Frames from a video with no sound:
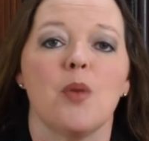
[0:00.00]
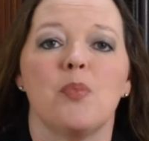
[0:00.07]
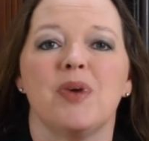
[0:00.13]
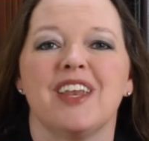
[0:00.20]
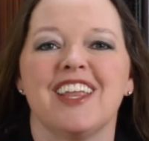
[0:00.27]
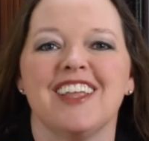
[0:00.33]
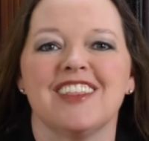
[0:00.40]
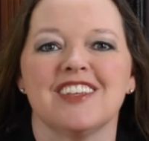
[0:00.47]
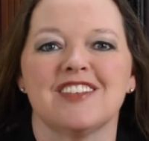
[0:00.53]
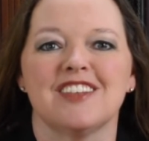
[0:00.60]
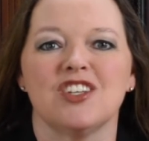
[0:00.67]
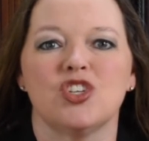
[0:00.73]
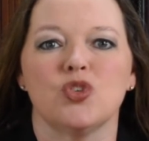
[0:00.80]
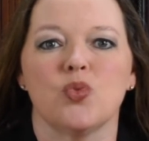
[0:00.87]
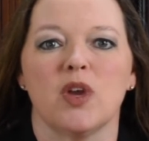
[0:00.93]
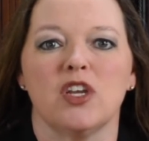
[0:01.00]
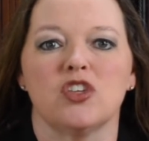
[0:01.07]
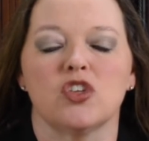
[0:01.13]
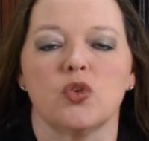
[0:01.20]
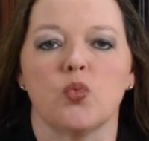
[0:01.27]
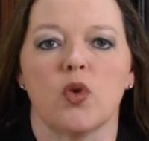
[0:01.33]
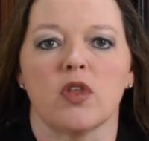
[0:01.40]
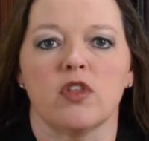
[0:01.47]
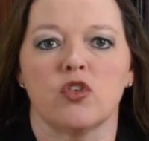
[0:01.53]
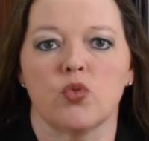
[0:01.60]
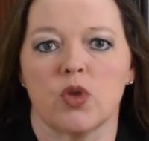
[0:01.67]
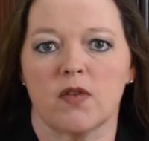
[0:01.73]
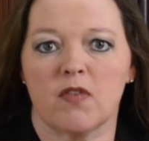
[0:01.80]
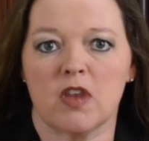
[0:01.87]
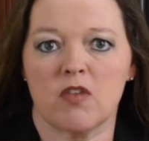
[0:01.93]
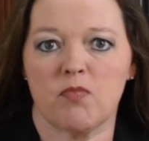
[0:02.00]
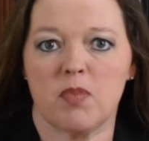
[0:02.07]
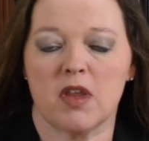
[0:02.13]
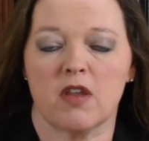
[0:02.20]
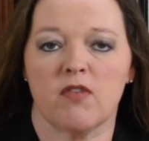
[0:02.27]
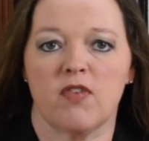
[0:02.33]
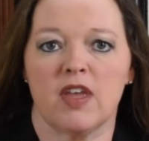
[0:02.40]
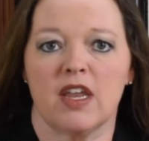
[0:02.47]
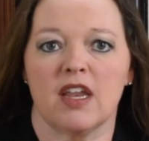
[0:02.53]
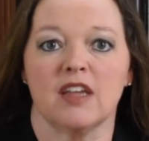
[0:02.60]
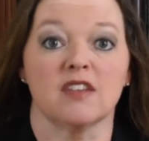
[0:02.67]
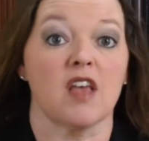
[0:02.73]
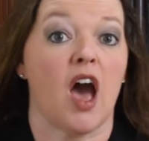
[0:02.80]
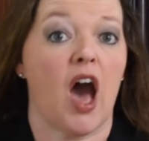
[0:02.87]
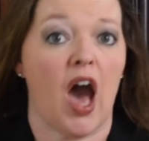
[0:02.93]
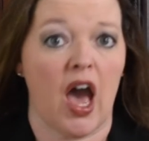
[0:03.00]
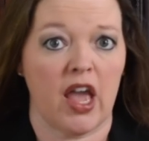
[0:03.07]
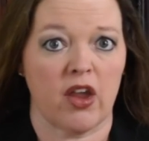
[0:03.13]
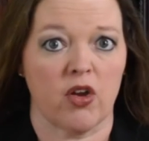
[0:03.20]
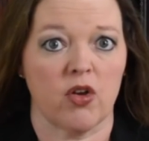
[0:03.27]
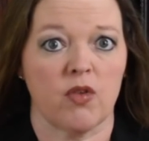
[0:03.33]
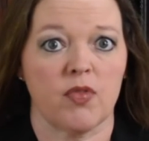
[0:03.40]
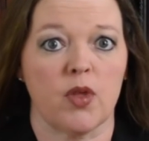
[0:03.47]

But in the situation where the derivative benefit is higher